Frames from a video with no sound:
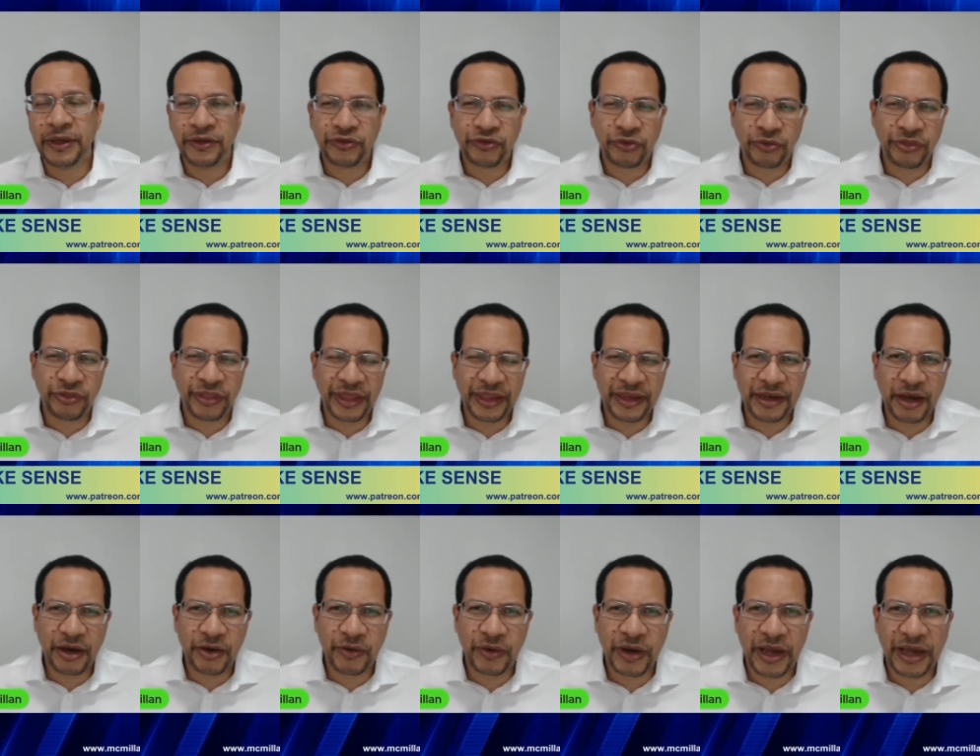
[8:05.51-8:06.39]
So they
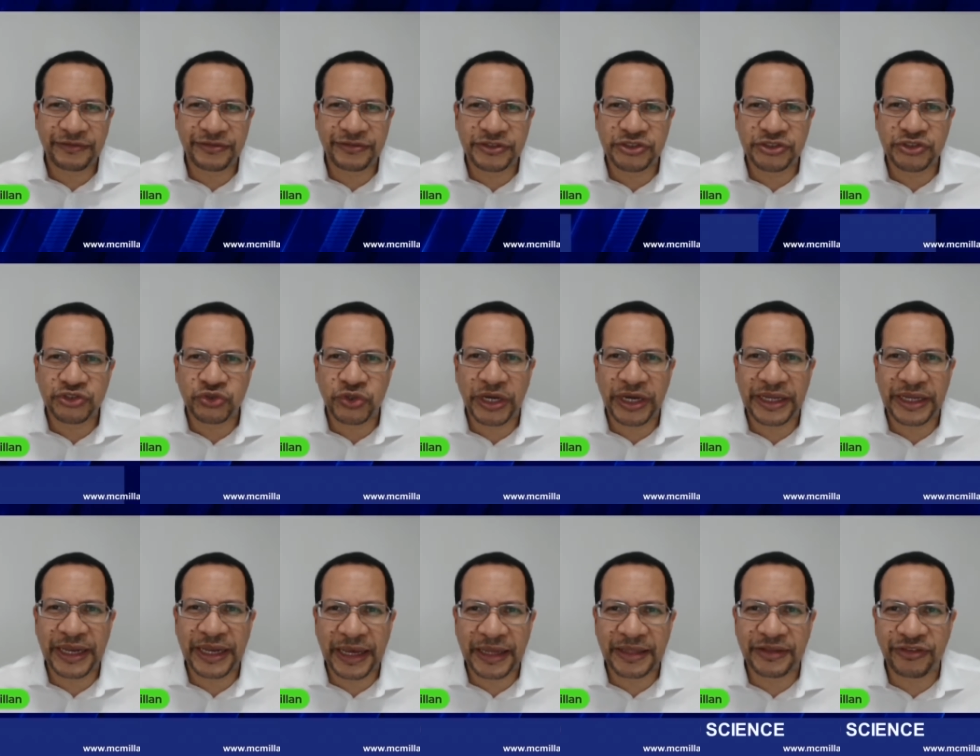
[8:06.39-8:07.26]
now have to
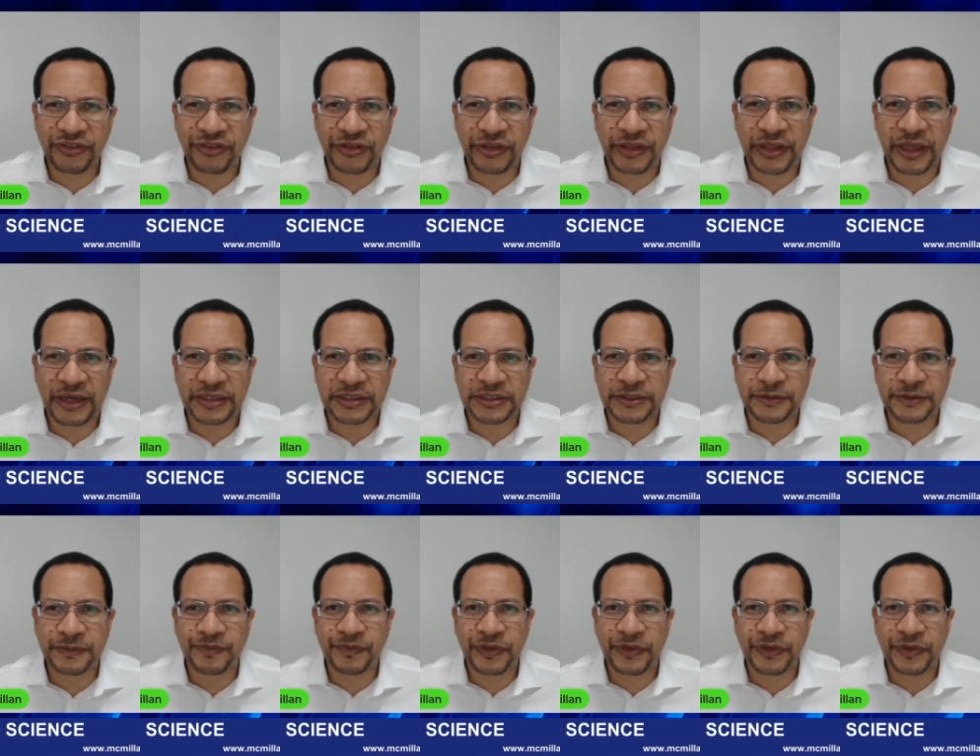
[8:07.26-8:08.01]
try and answer that